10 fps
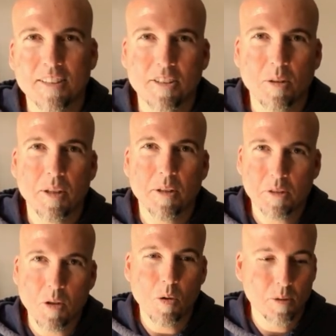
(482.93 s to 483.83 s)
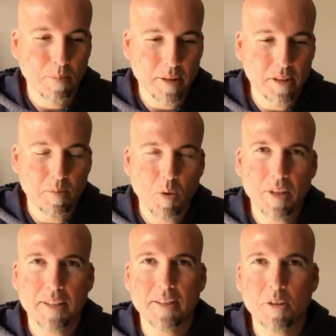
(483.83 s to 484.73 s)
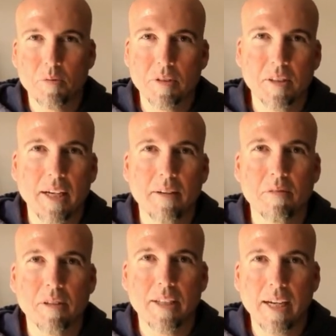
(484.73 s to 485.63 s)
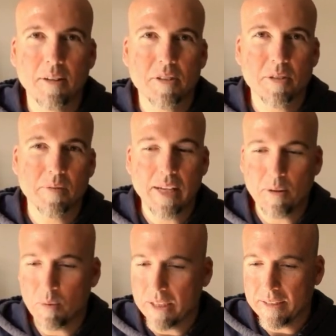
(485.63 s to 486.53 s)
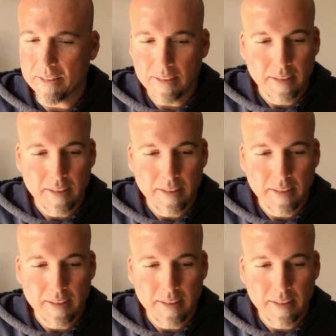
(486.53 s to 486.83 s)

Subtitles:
So on those cold, brisk mornings, you feel every ounce of that wind.